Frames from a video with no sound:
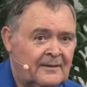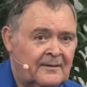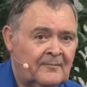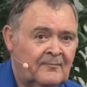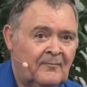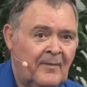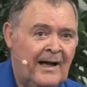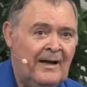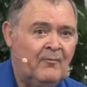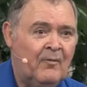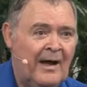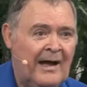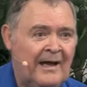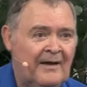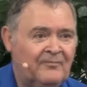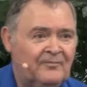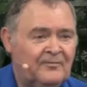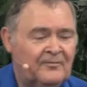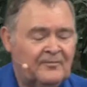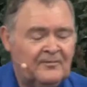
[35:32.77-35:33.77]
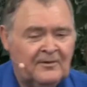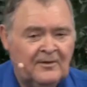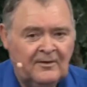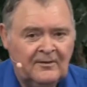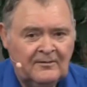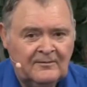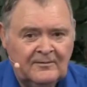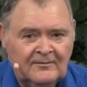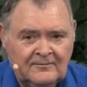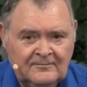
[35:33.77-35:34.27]
My wife
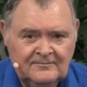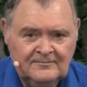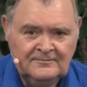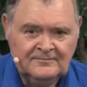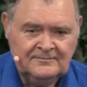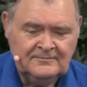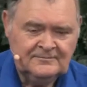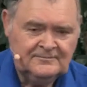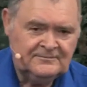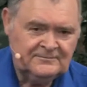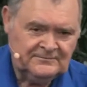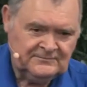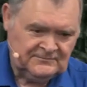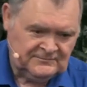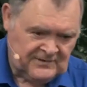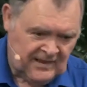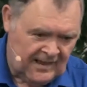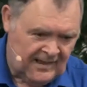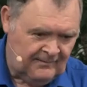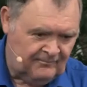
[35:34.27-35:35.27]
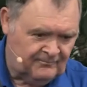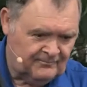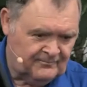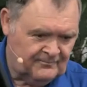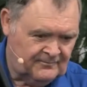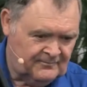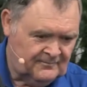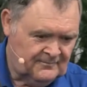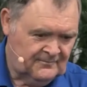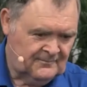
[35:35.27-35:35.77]

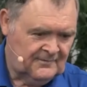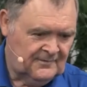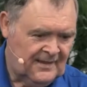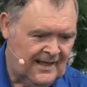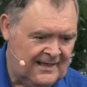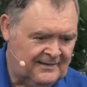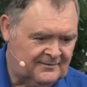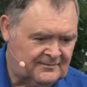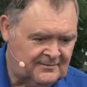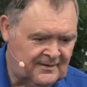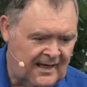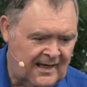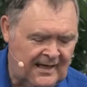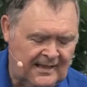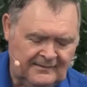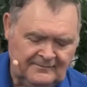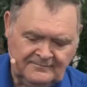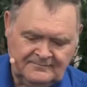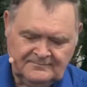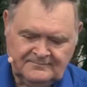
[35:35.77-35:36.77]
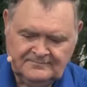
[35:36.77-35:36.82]
came last night.